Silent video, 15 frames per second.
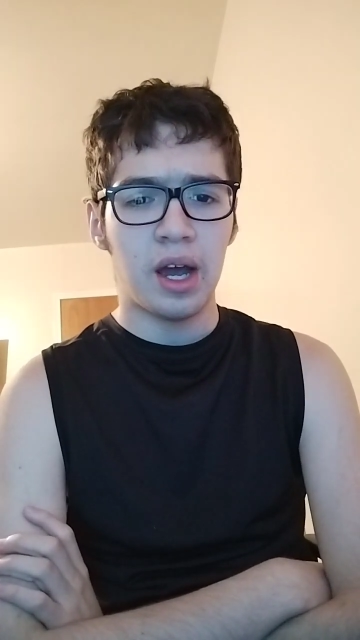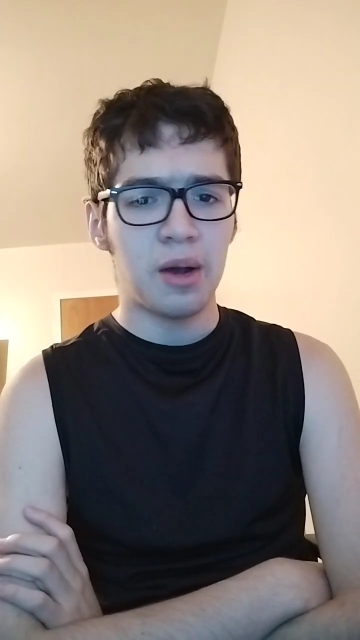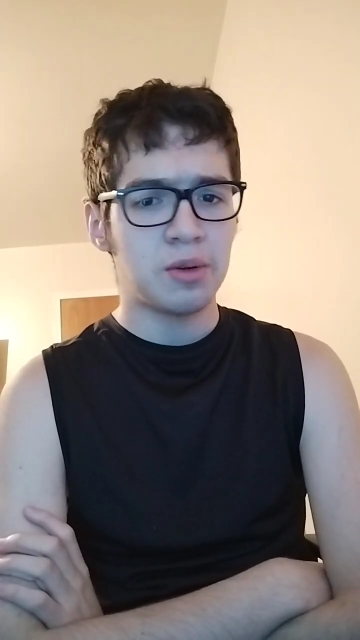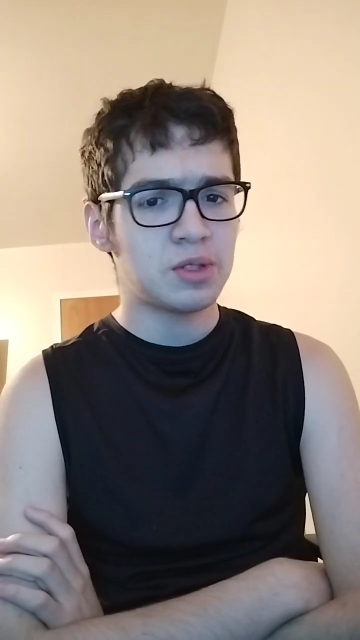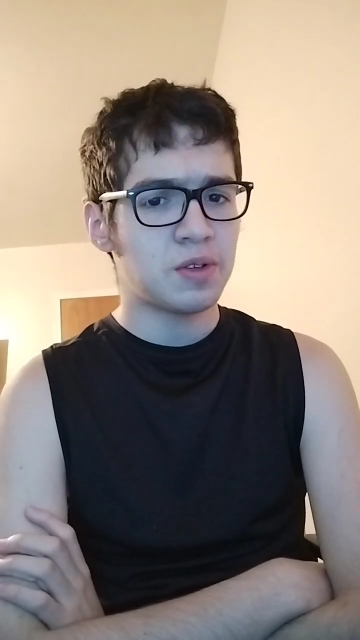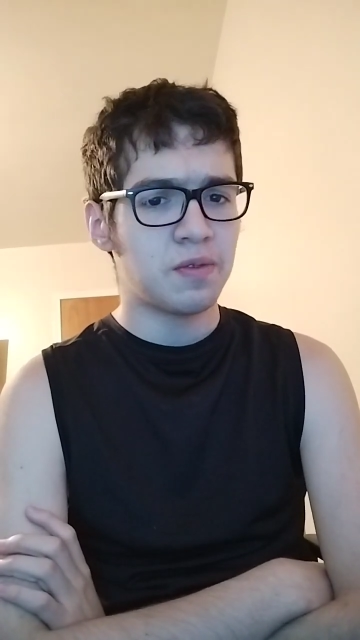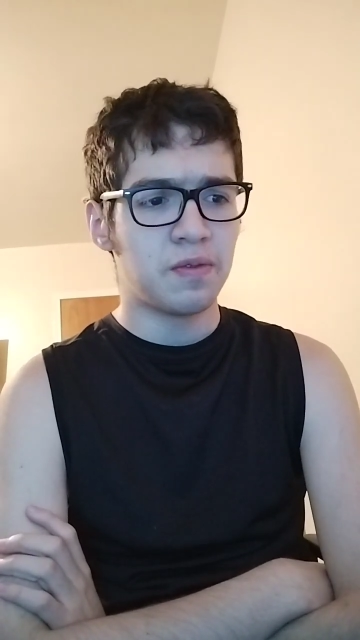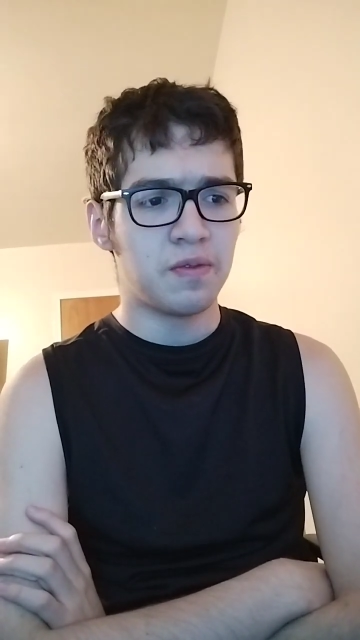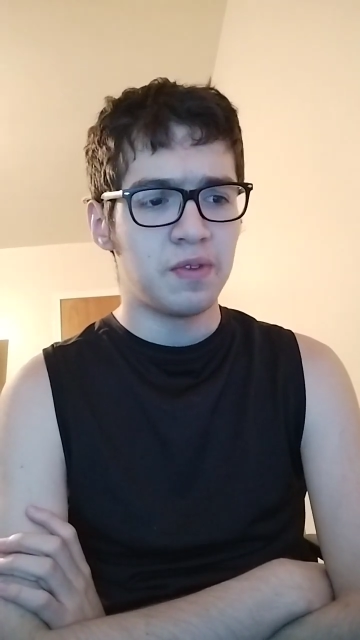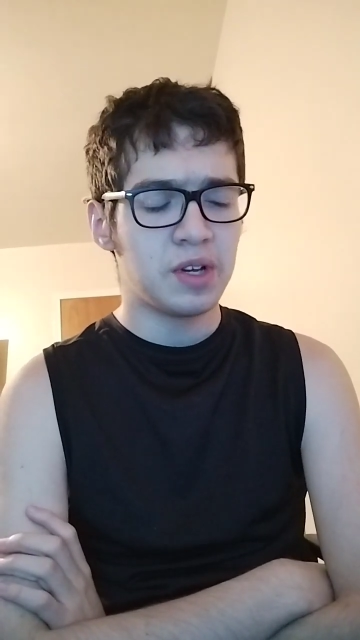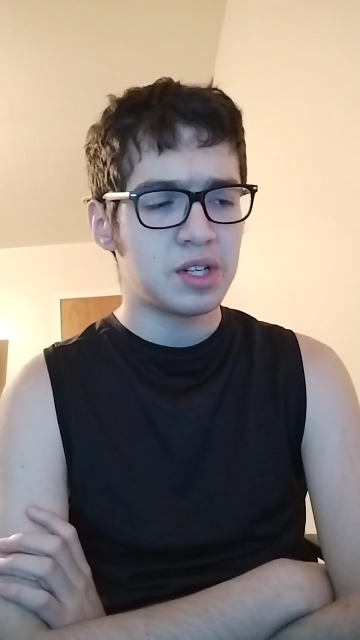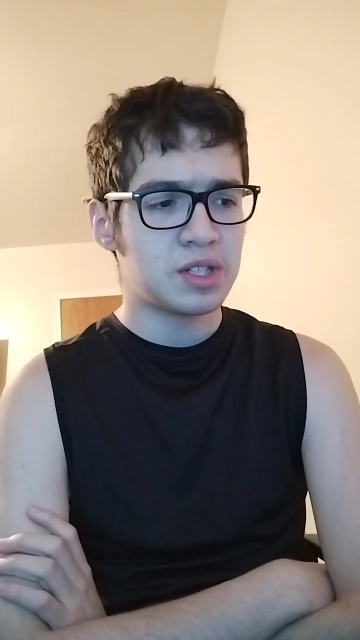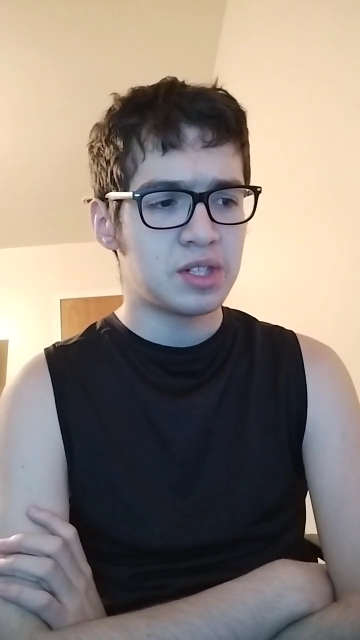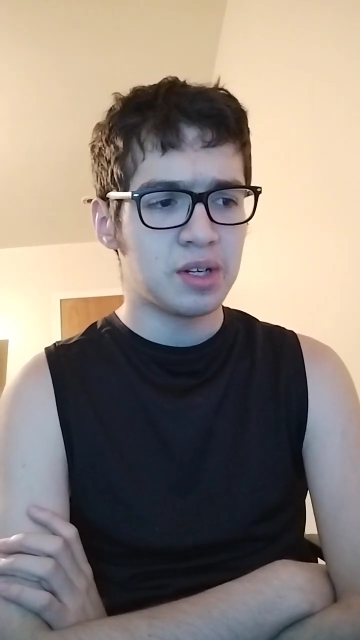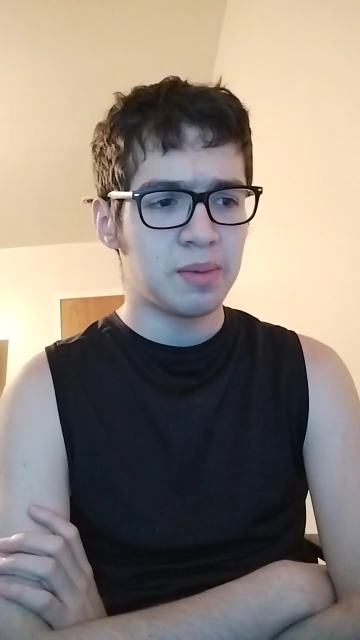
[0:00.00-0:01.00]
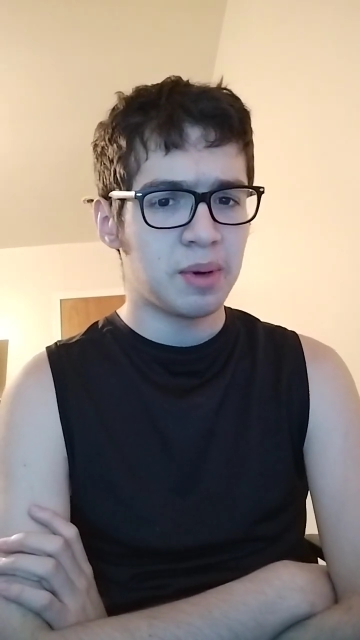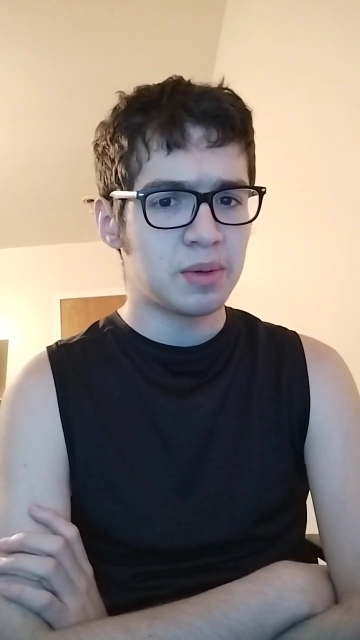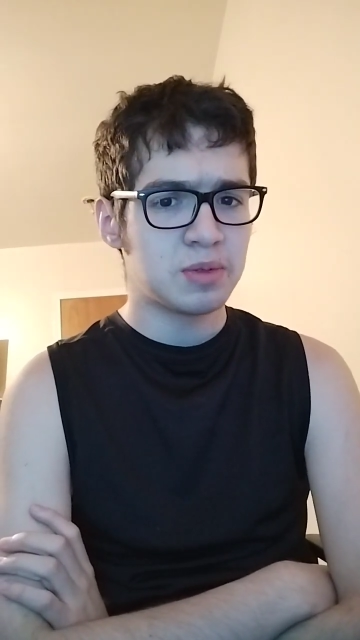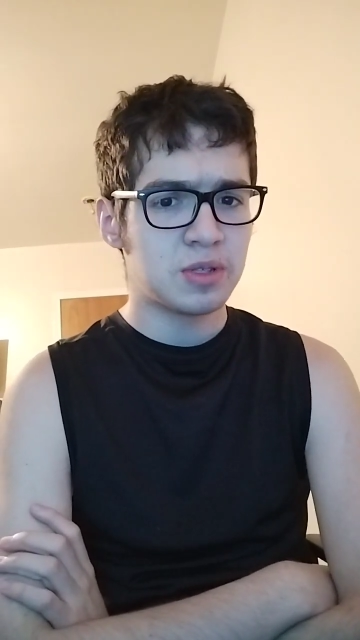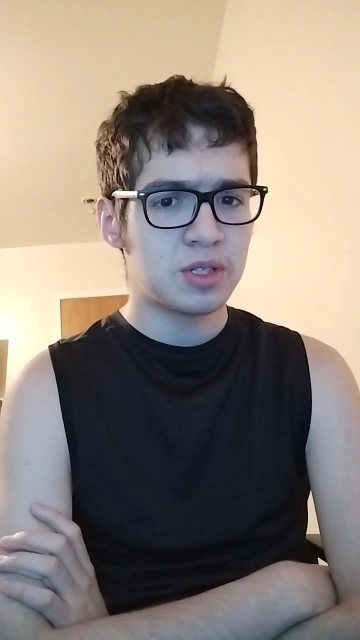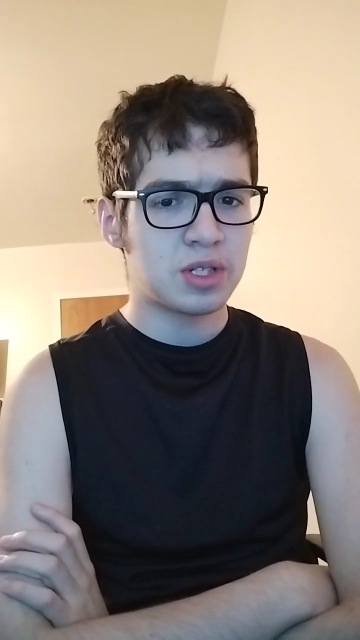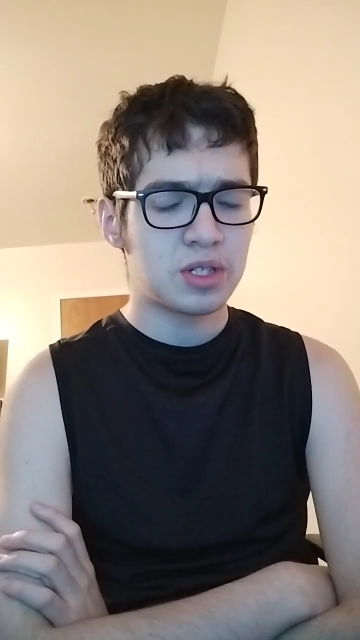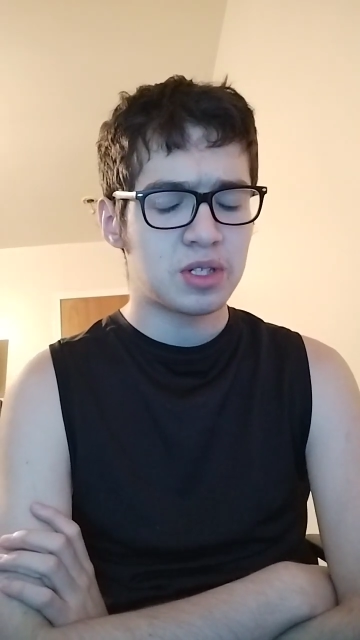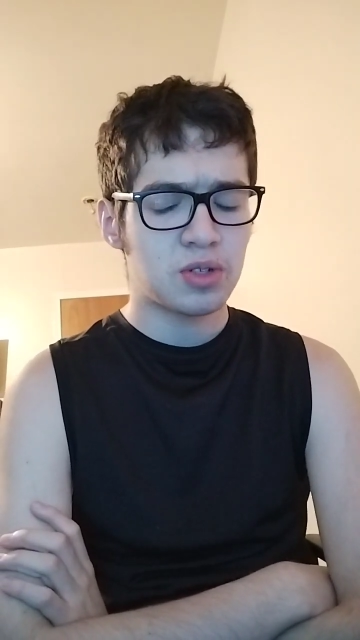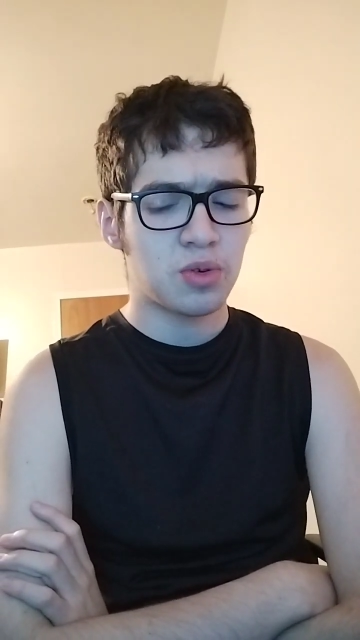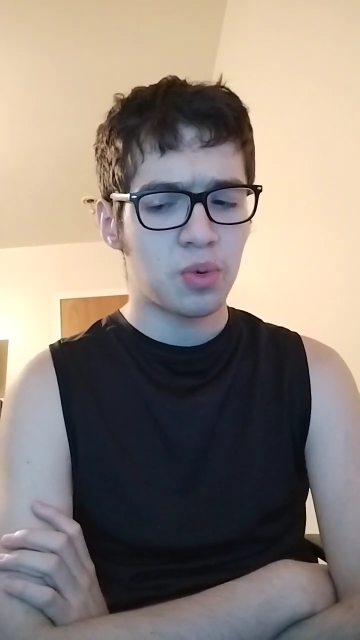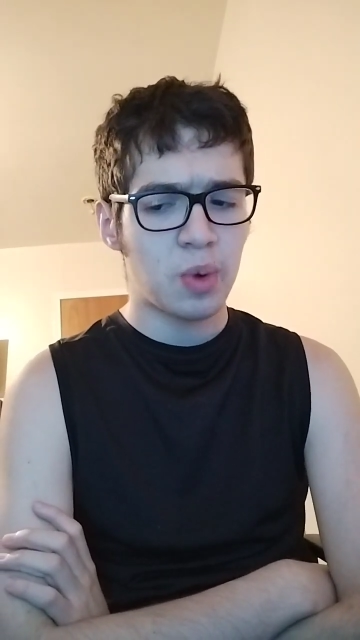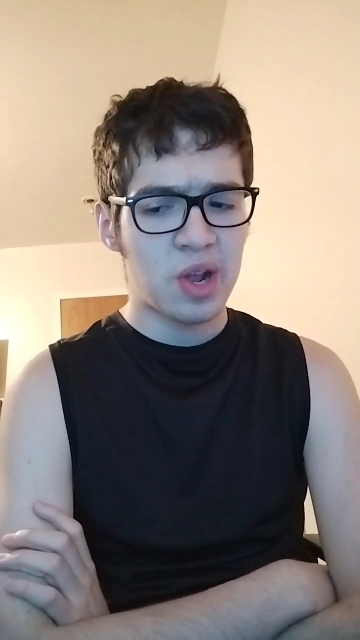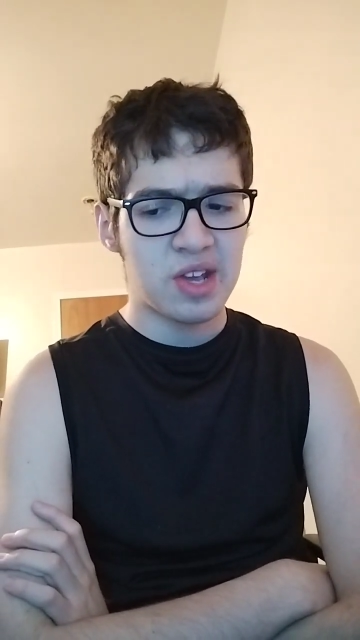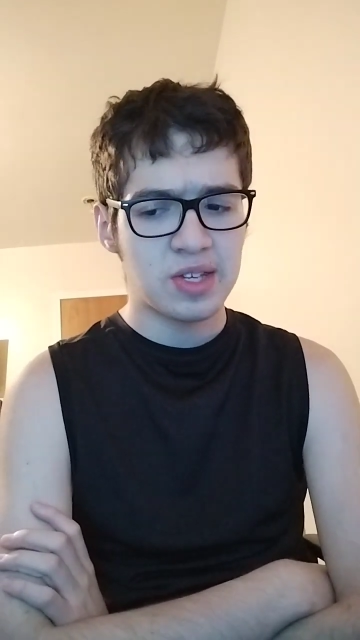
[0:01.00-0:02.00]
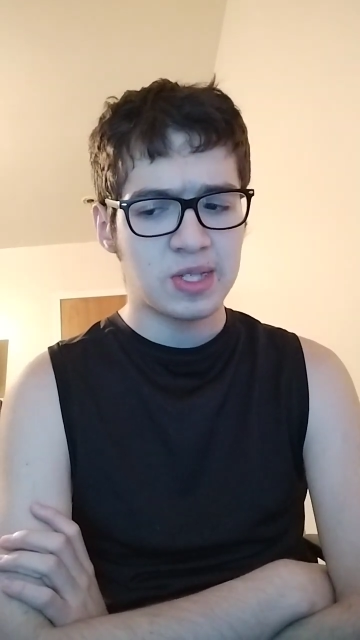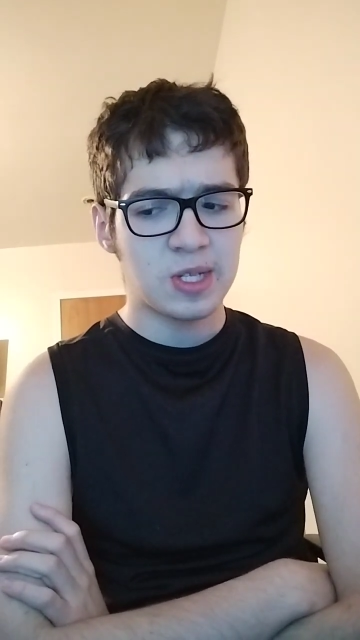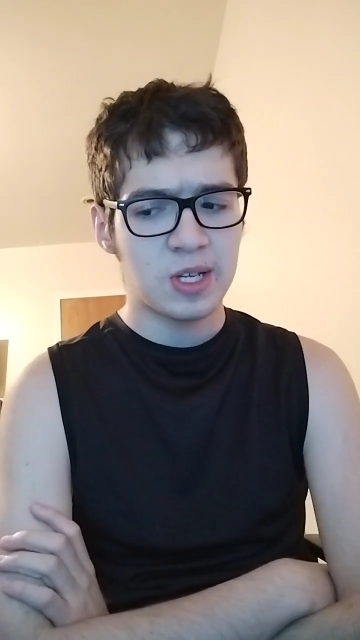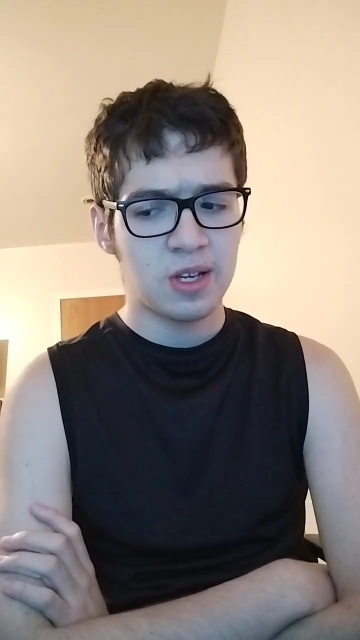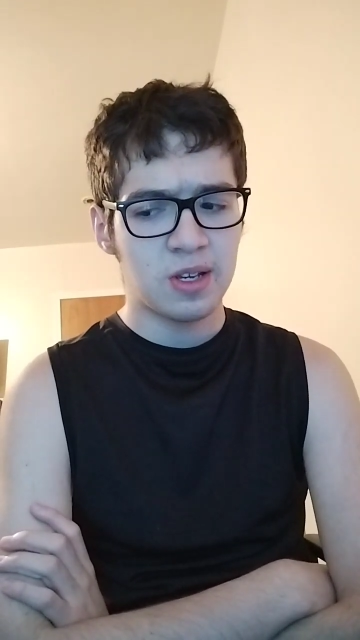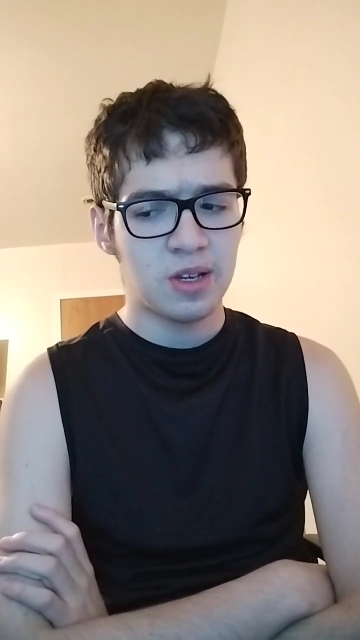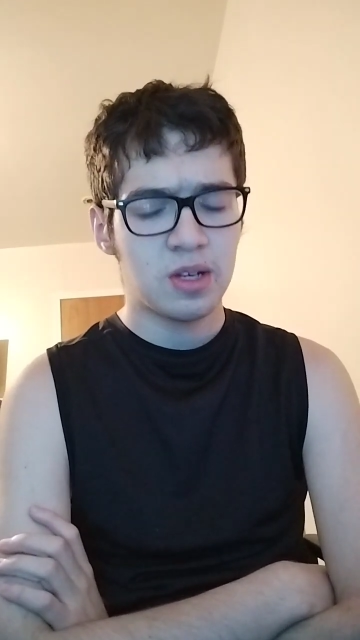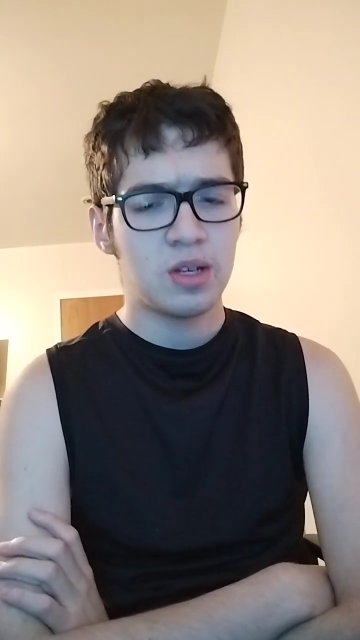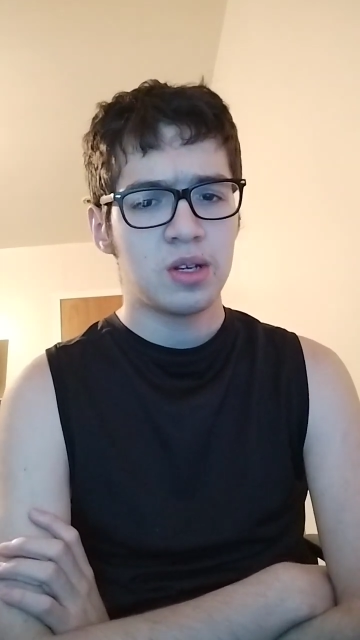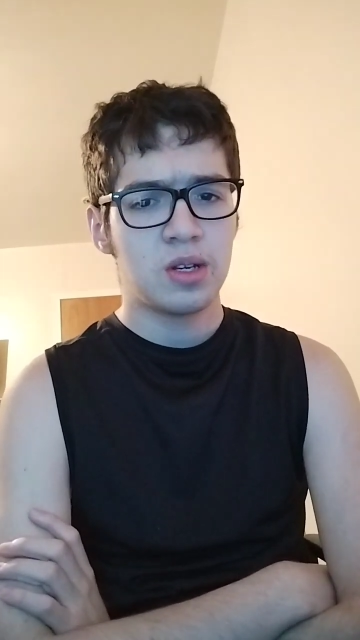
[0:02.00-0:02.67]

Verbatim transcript: I was a victim. I was crazy.